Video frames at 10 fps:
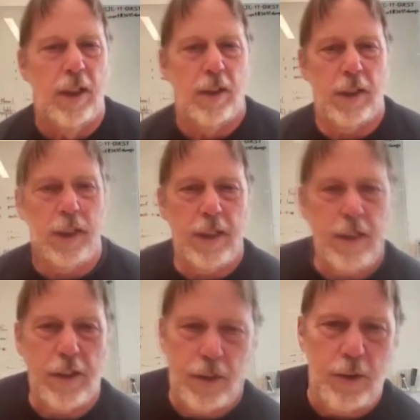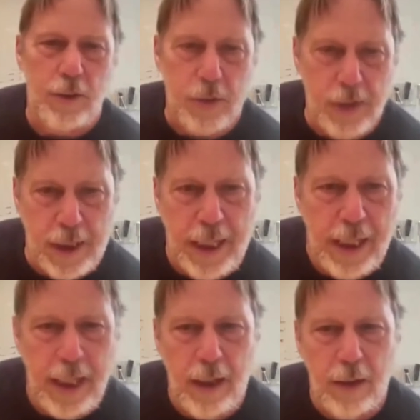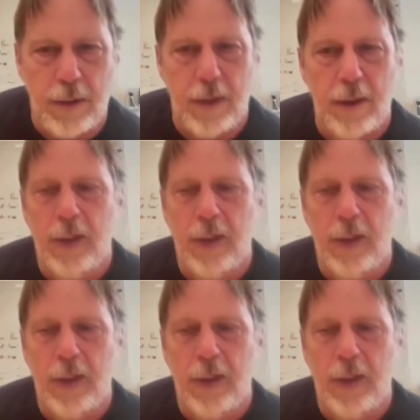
or they teach students layout.